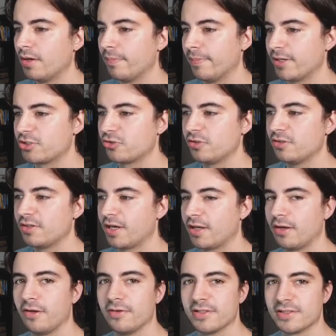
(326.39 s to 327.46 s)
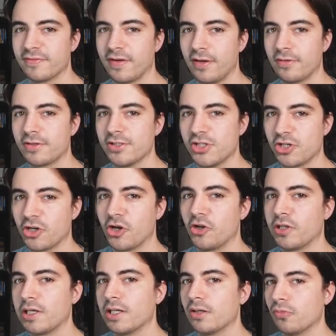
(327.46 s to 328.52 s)
Make sure you download this file because you can
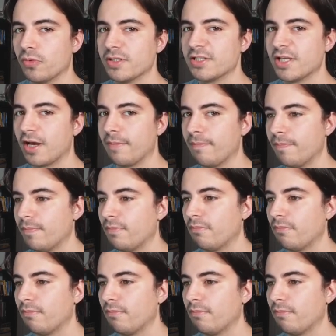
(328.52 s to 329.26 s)
only get it one time.